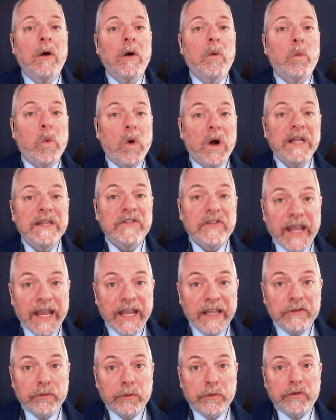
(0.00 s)
Once
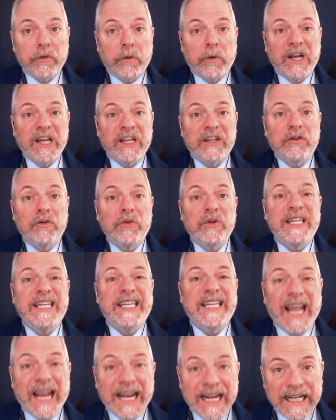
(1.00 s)
Hayes resorted to
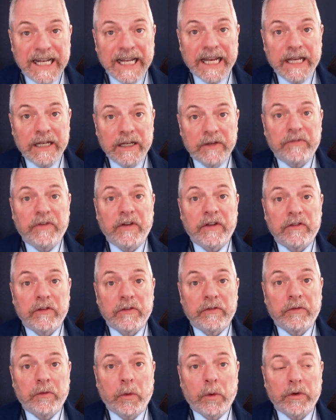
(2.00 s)
deadly
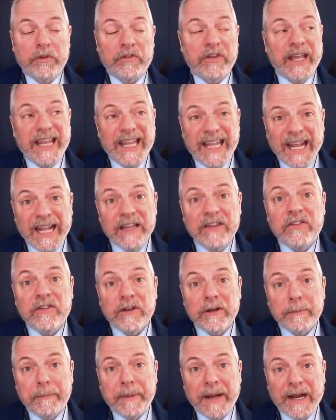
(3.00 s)
defensive force against
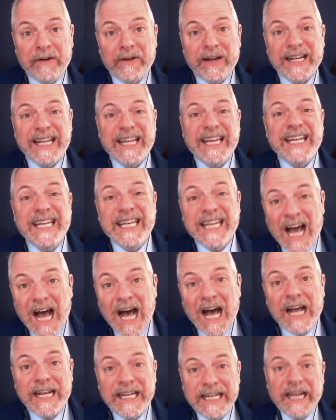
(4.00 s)
an apparently
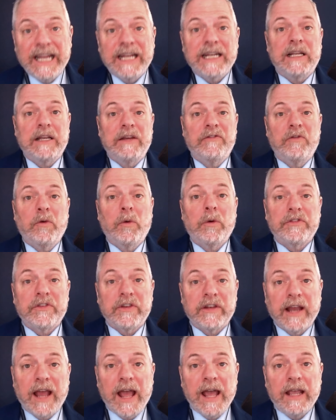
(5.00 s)
non deadly force
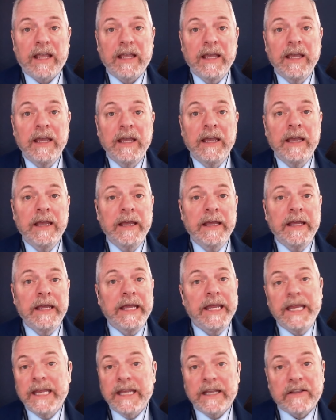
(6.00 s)
attack,
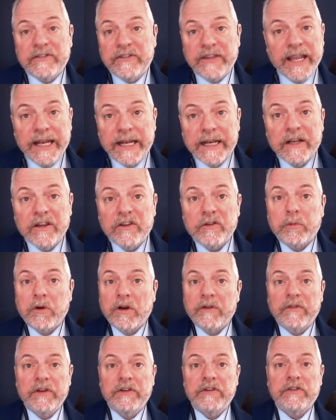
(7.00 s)
he exceeded his
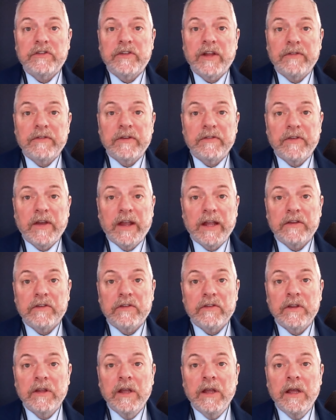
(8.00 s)
privilege of self
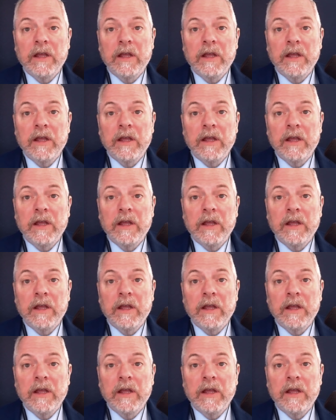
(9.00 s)
defense.